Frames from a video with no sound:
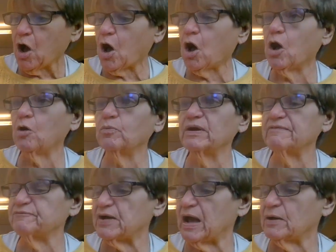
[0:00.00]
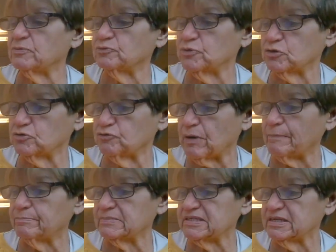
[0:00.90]
All we found were
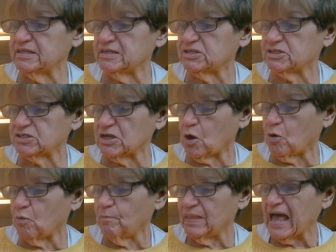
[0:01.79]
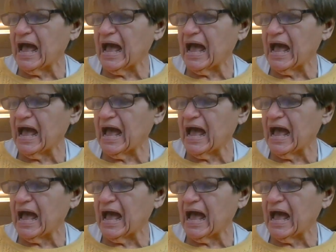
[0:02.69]
crumbs in the snow.